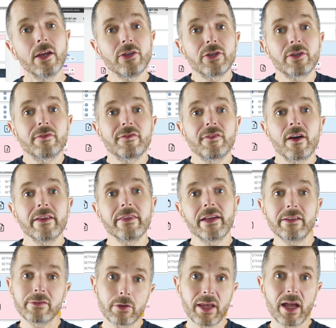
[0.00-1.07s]
You can find
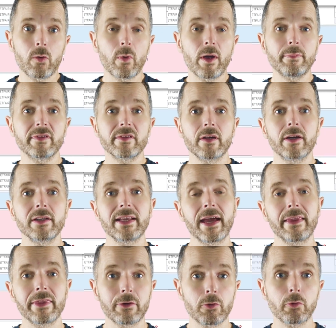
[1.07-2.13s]
these on our website
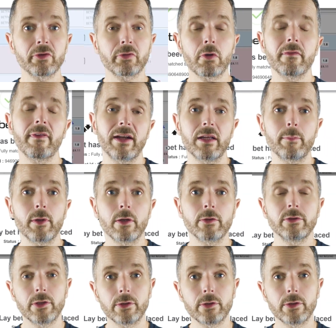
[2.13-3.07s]
and they're also available on